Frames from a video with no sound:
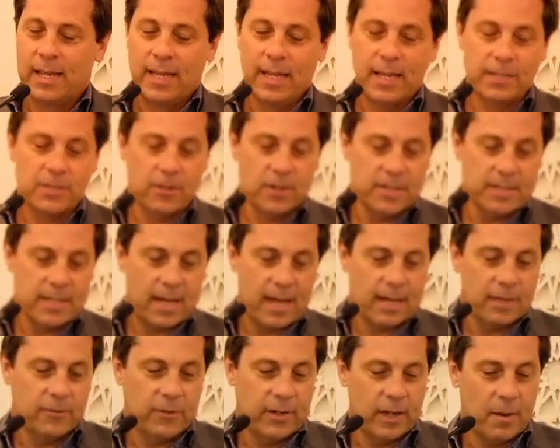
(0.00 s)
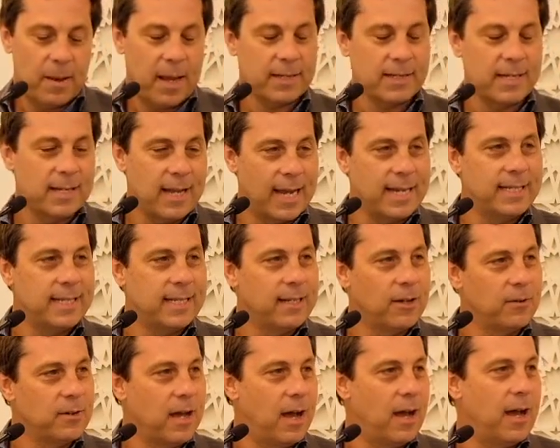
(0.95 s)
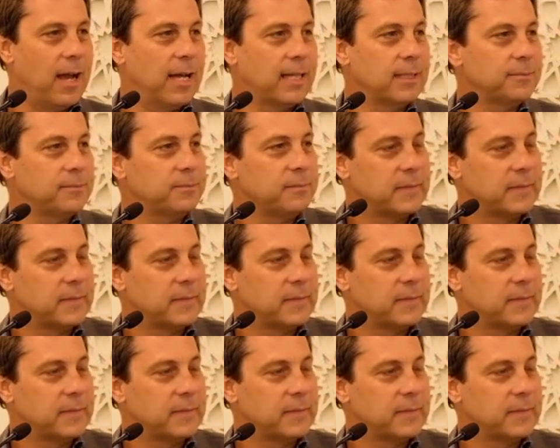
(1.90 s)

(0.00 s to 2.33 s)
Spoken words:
It turns out, if we go back to 1909,